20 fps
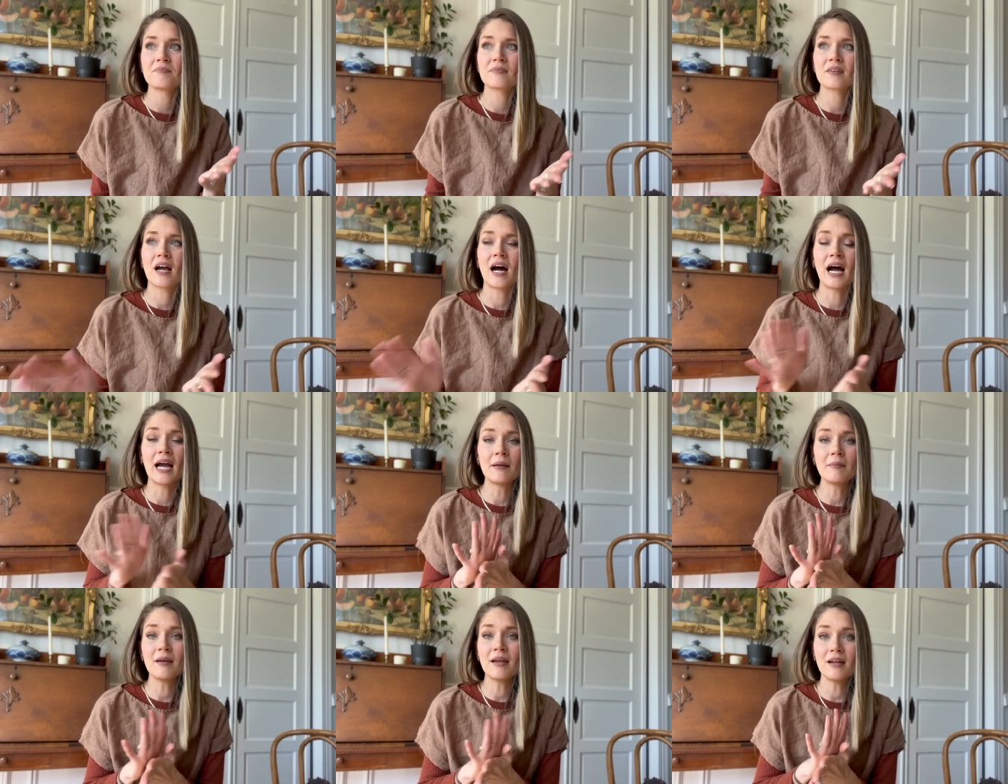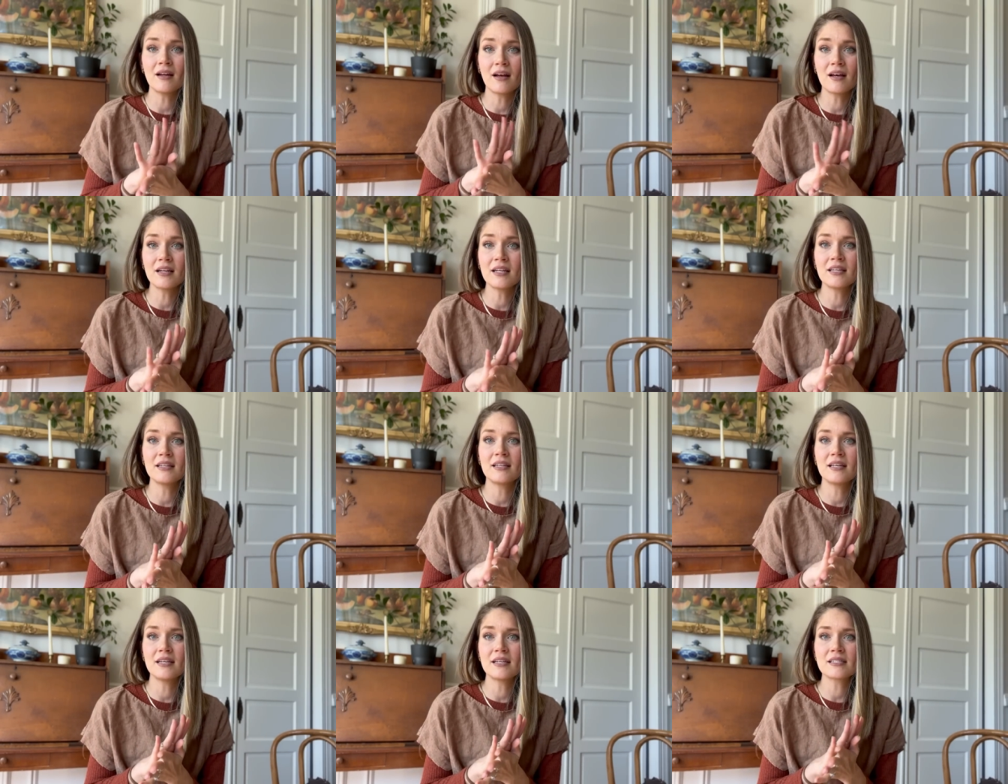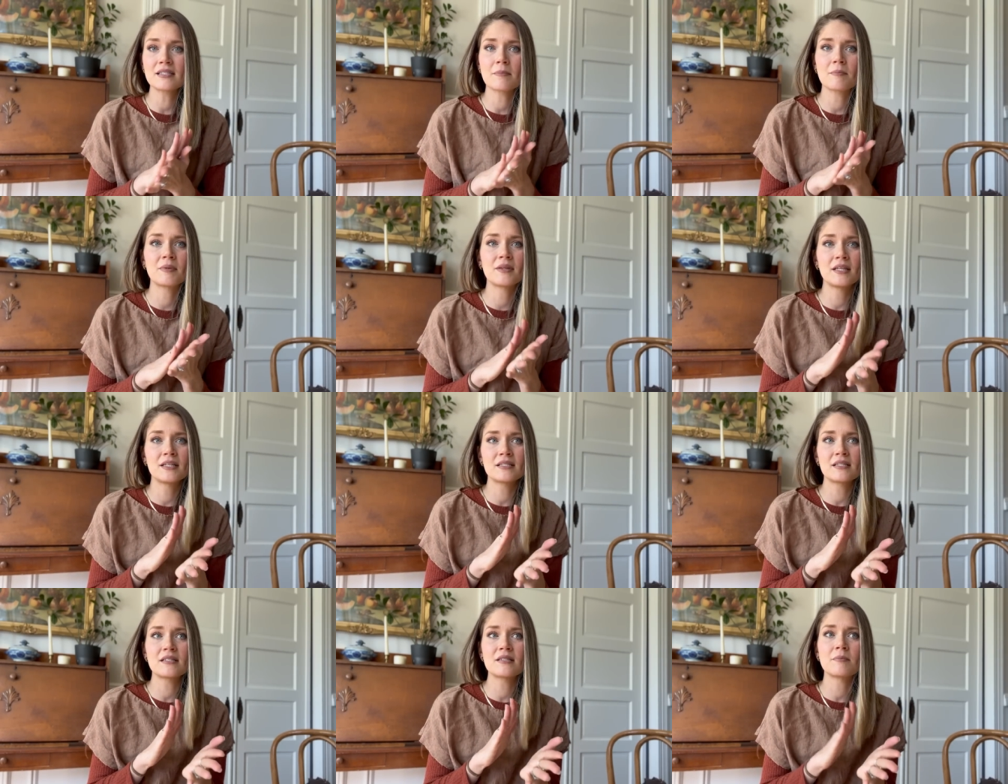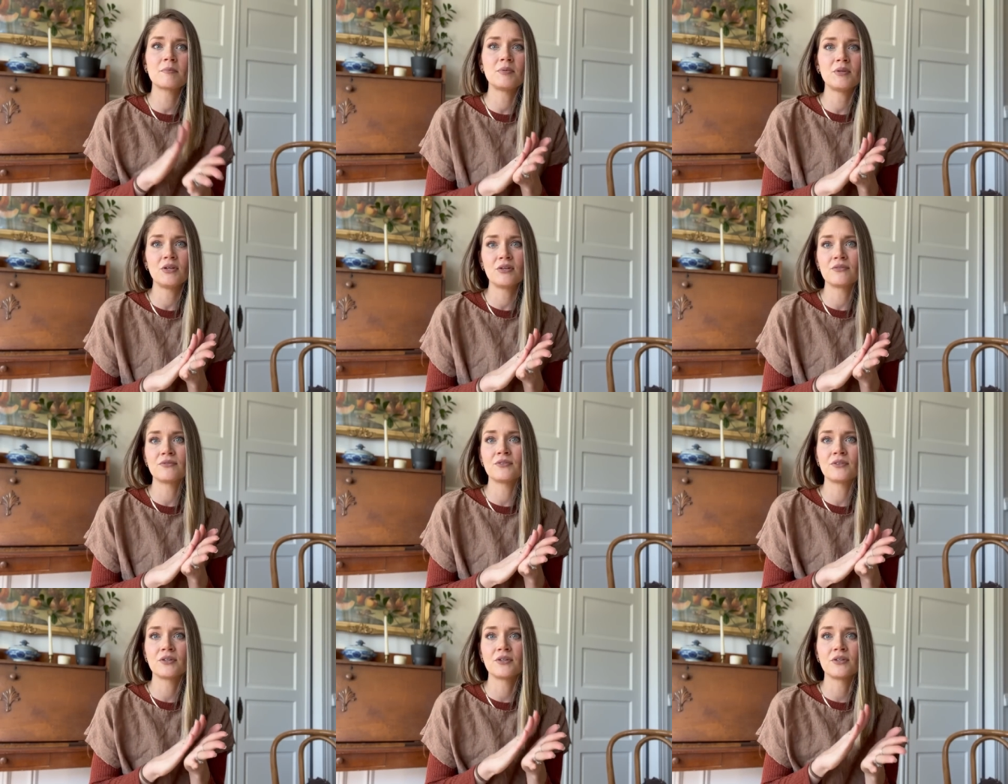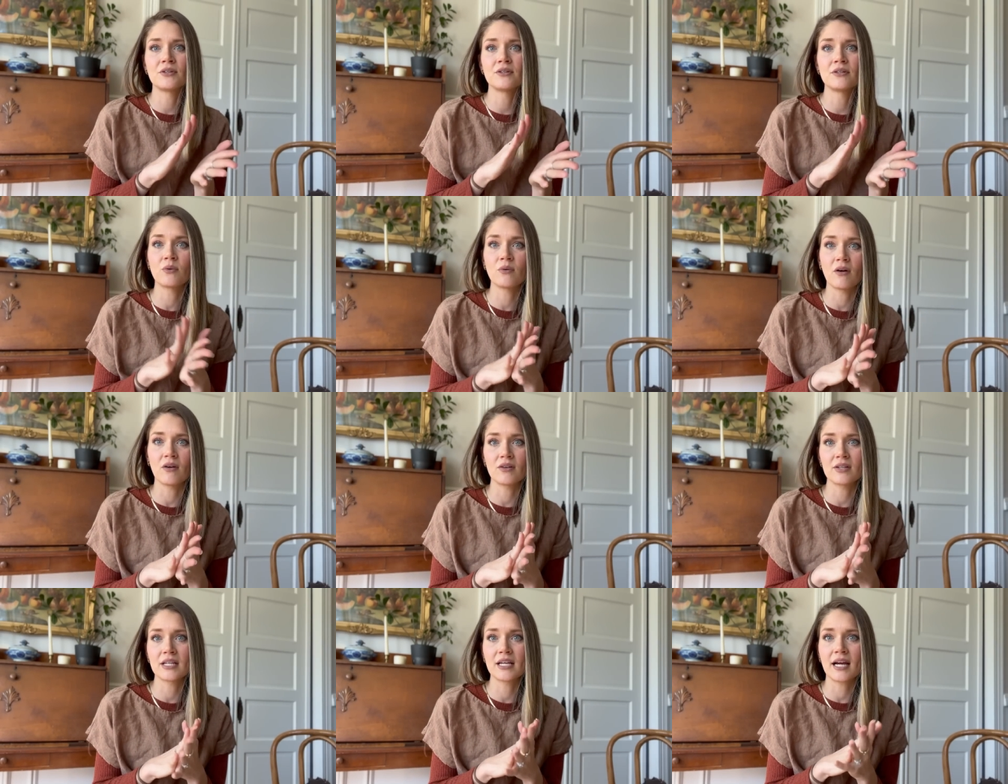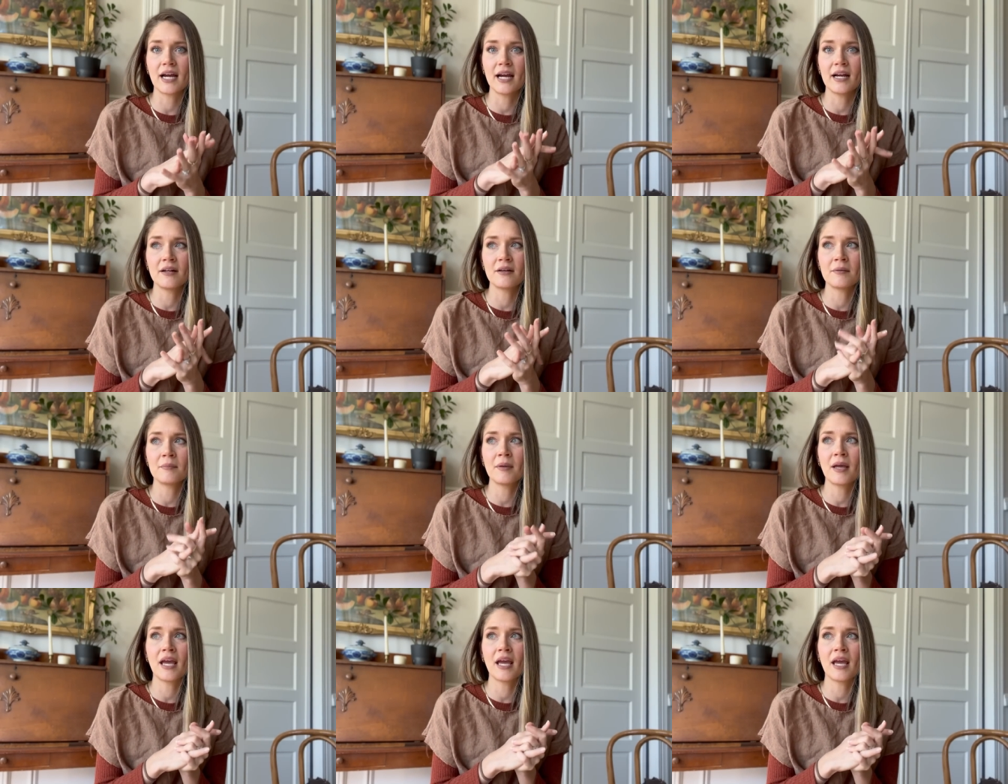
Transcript: I may not need this, but this is a beautiful quality item.